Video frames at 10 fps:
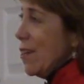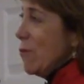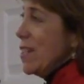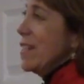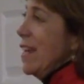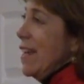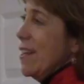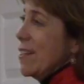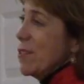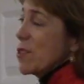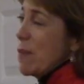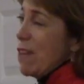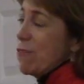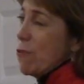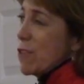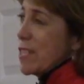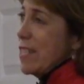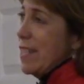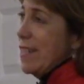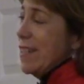one day, he was about
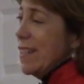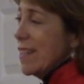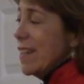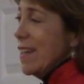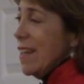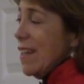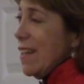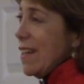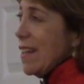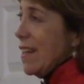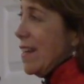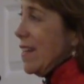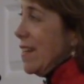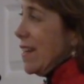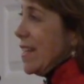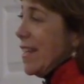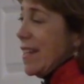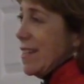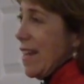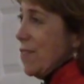14, and he
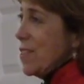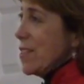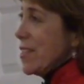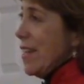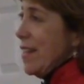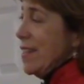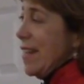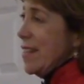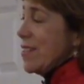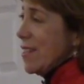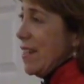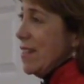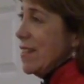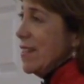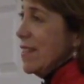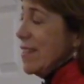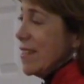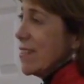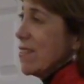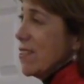had a knife in his hand, and I decided he
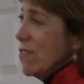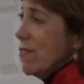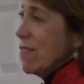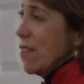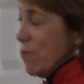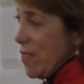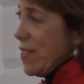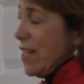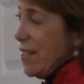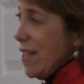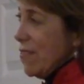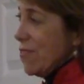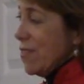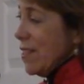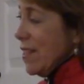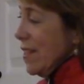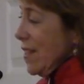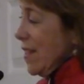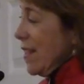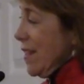needed to get rid of that knife.
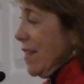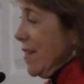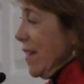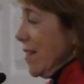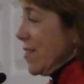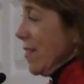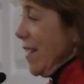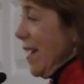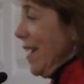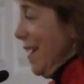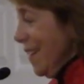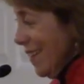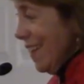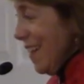And so I